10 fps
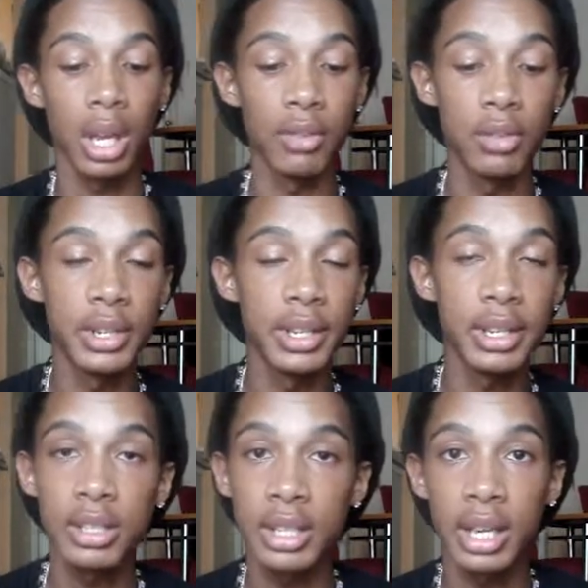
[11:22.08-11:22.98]
If you didn't
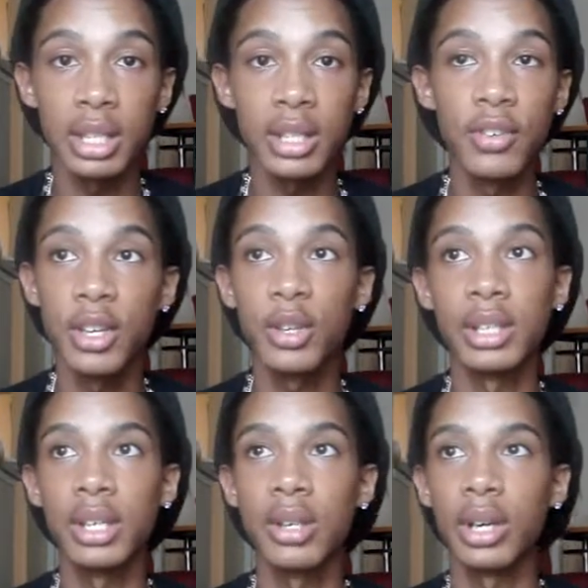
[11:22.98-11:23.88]
understand this video,
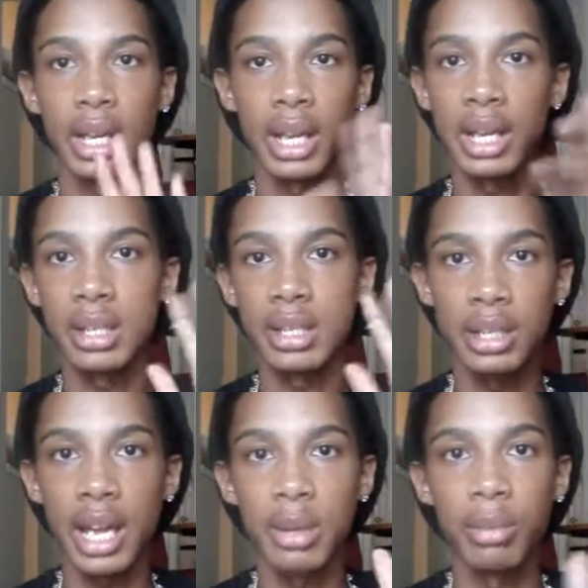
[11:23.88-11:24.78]
because I know I kind of got
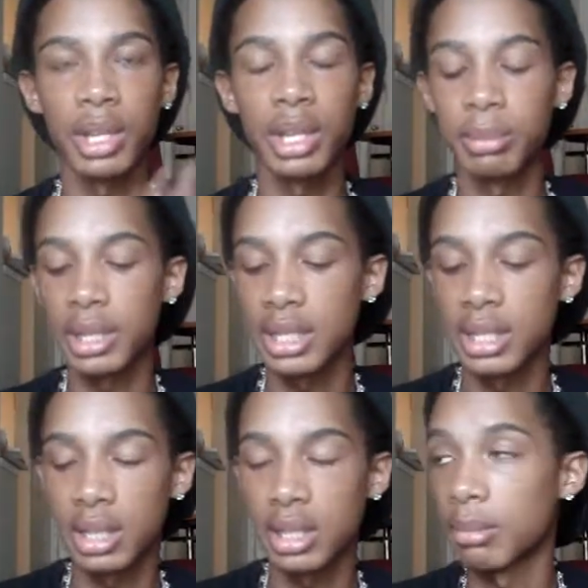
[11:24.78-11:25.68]
scatterbrained in
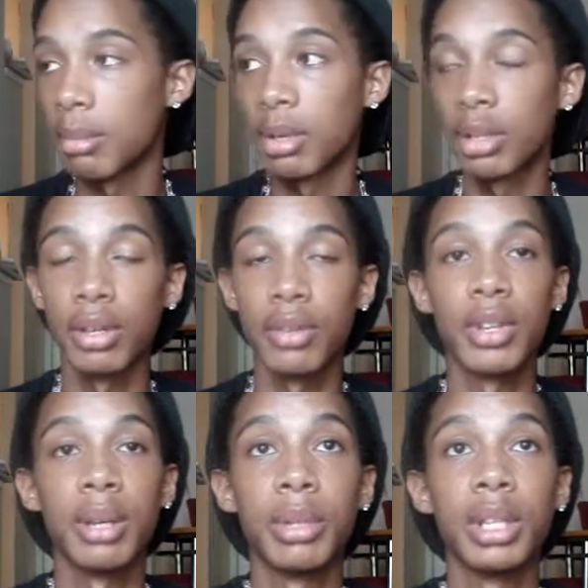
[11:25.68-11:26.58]
places because of my brother and
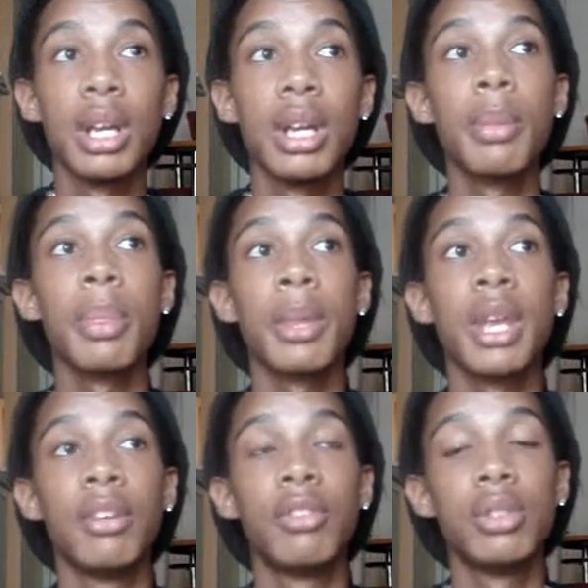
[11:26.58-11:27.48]
everything, but
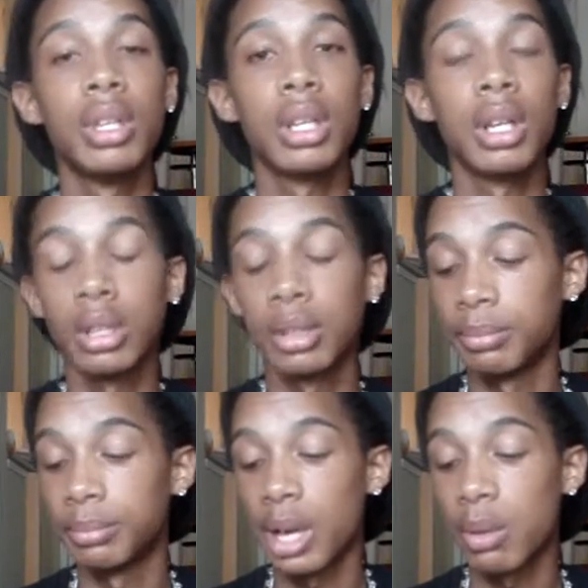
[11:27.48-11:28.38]
if you did,
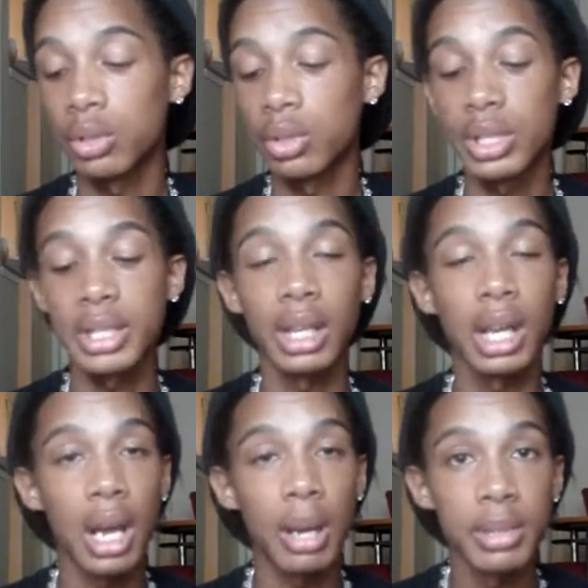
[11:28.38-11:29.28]
I want you to send
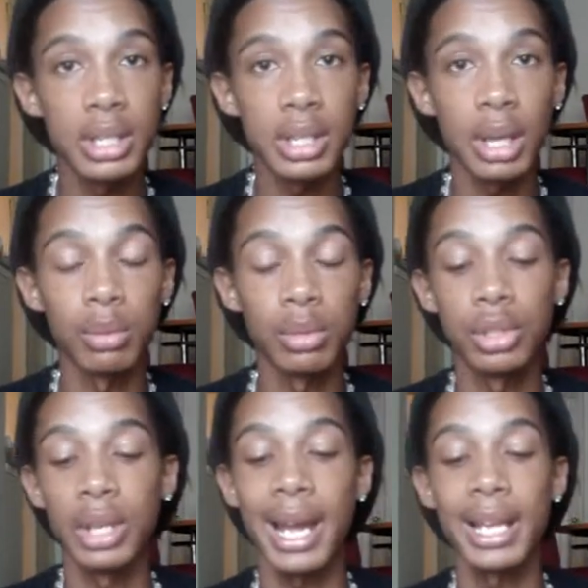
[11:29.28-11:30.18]
comments. I want
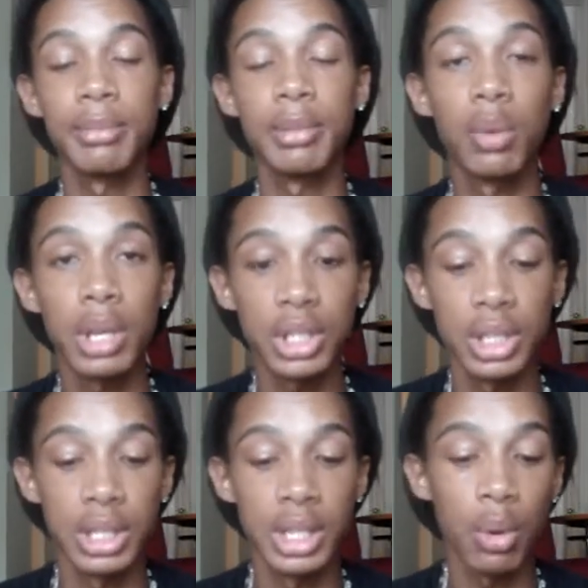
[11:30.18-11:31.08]
you to ask me
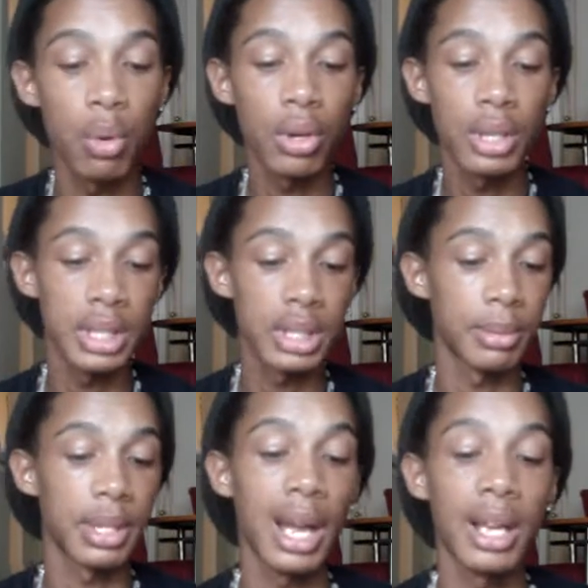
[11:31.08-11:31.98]
questions. The aura is
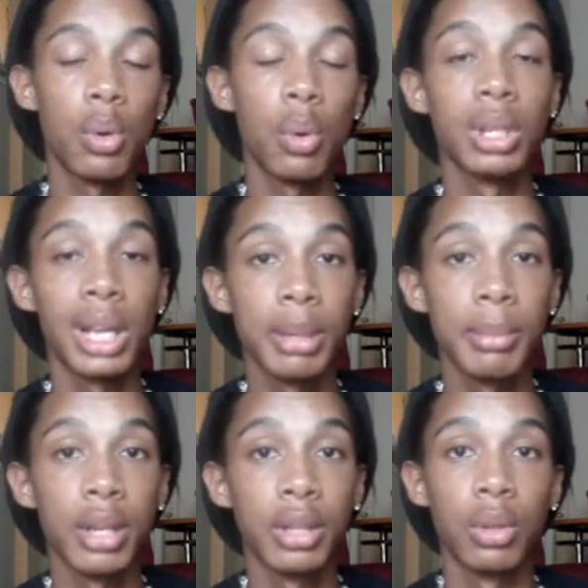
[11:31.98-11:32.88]
something I know a lot
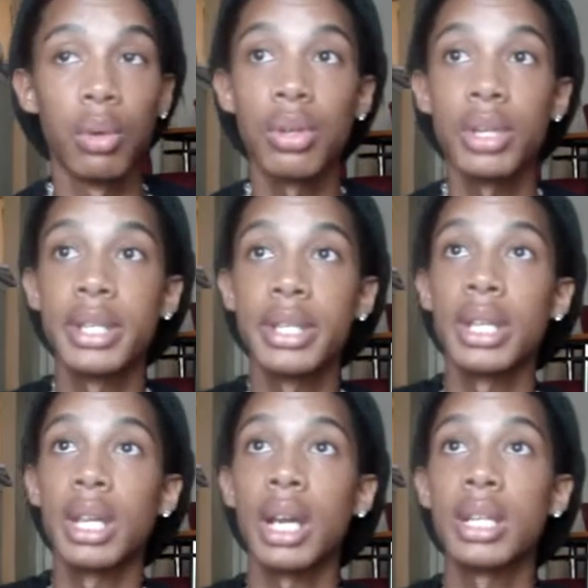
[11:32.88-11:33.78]
about. The aura is the
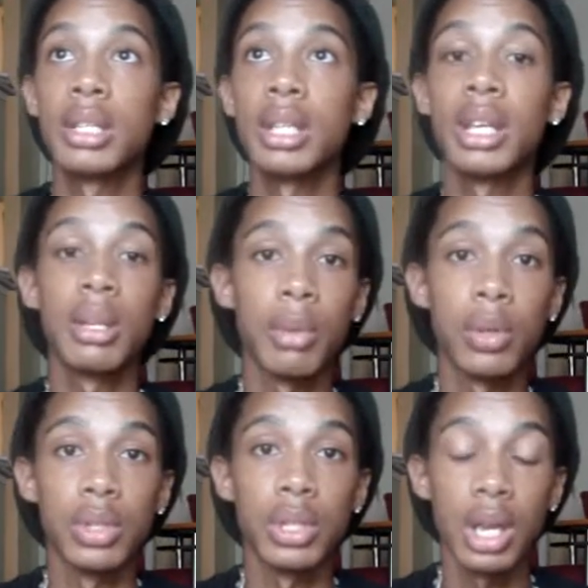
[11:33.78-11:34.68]
thing I study the most.